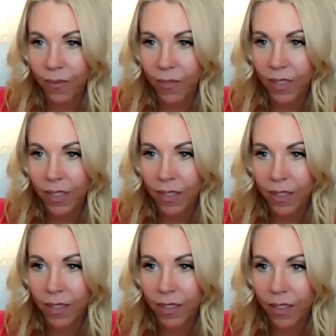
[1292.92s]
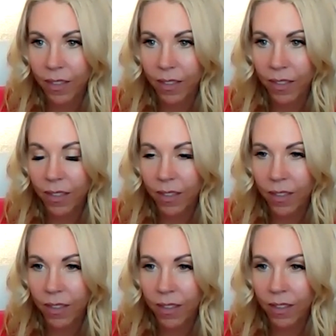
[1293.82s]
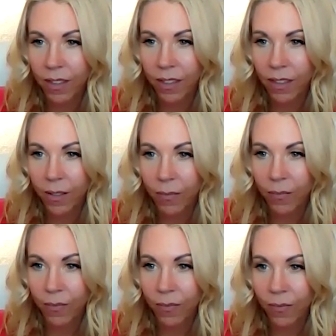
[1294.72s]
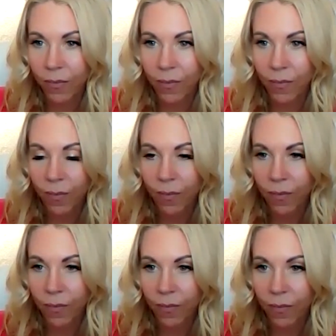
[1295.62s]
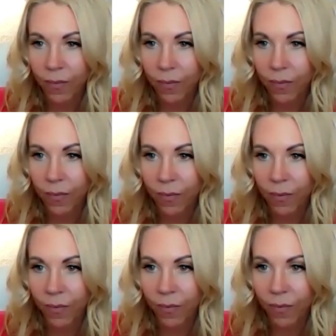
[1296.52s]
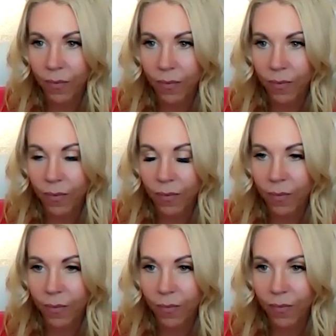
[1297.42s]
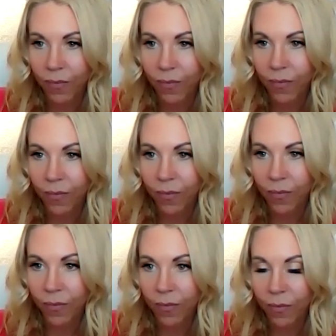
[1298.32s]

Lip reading: [no speech]